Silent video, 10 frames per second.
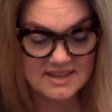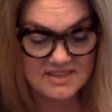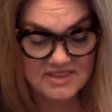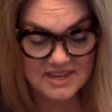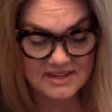
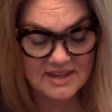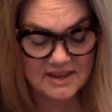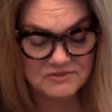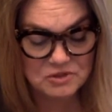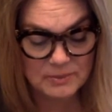And then,
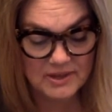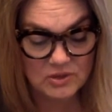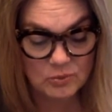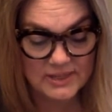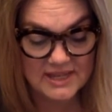after about a
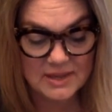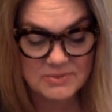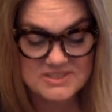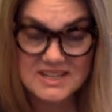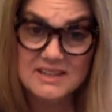week, I
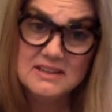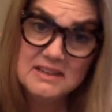was like,